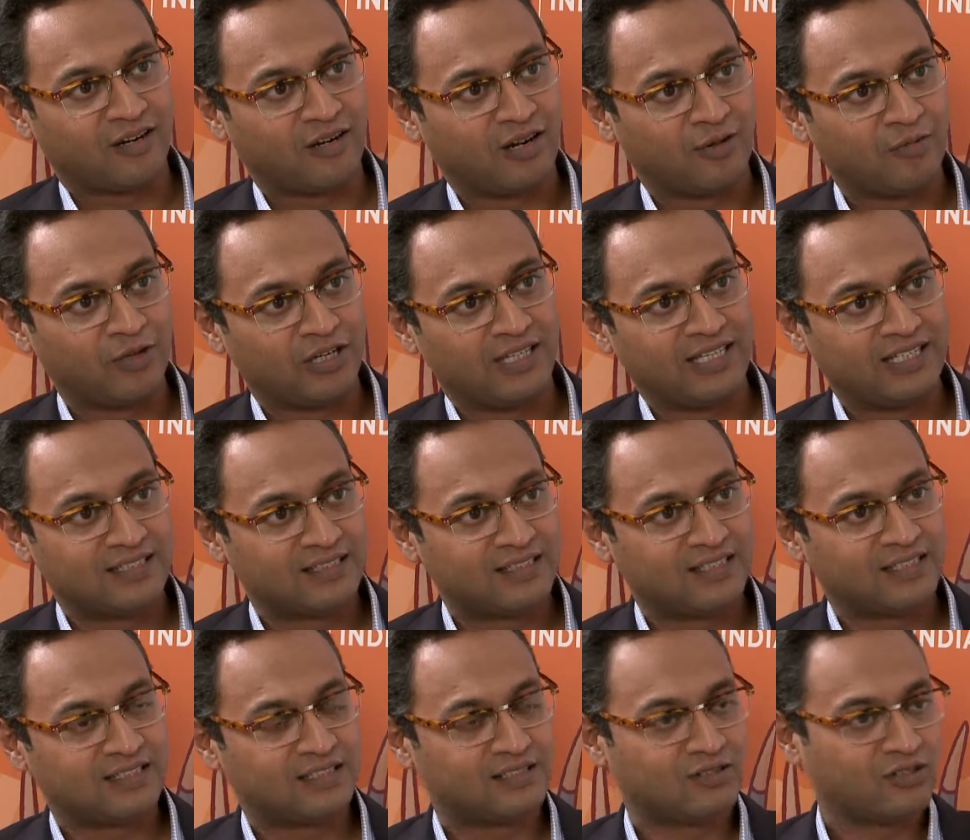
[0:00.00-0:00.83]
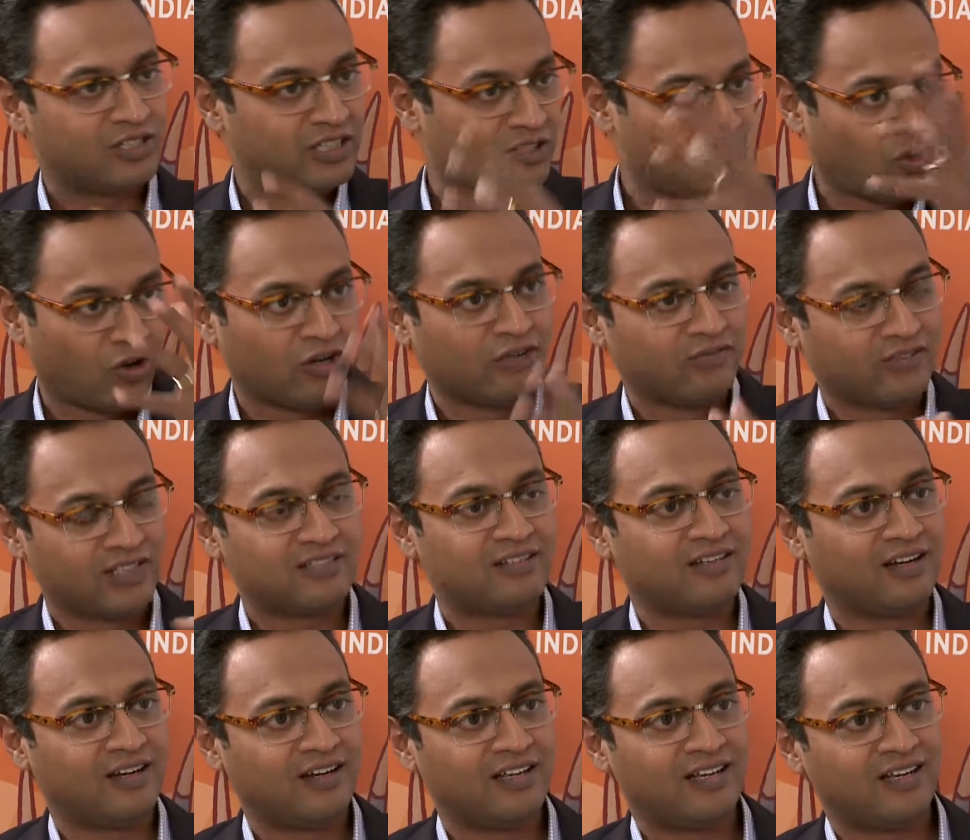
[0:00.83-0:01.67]
I mean, is all of
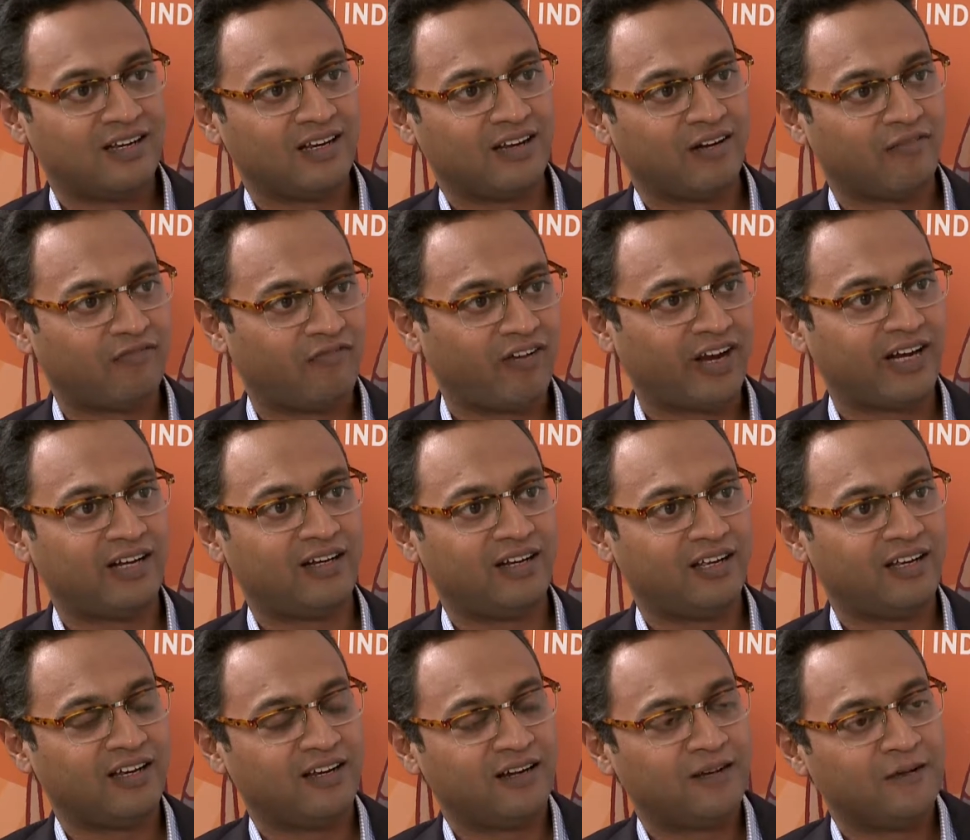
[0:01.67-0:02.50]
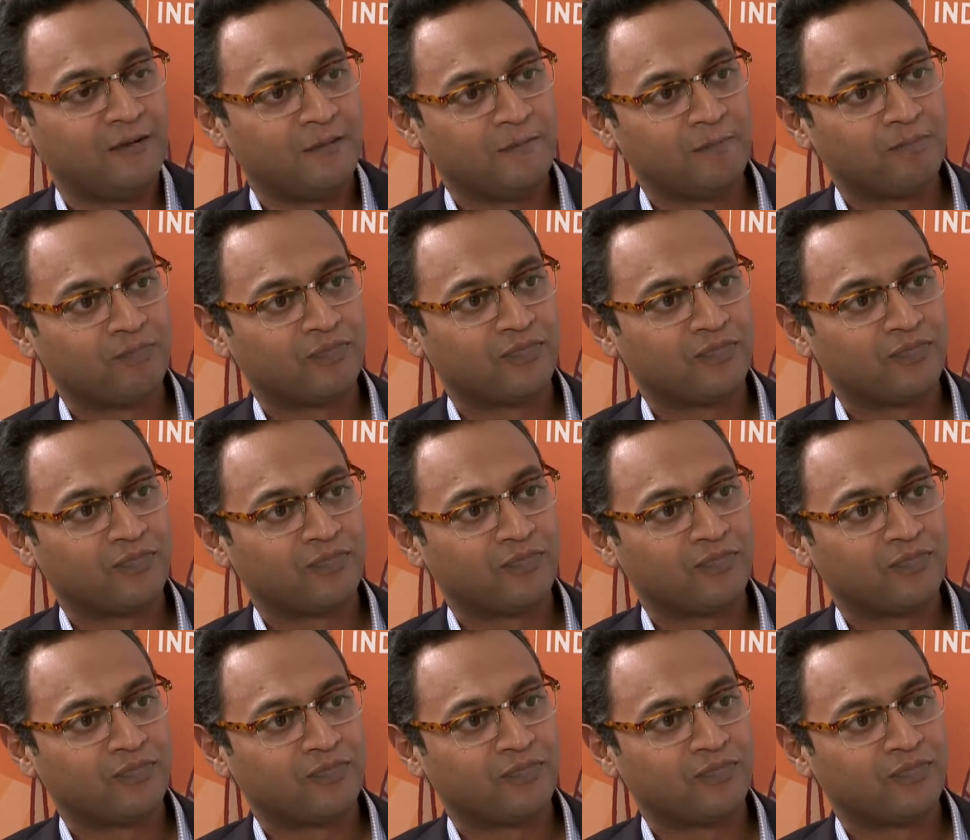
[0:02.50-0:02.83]
this really affecting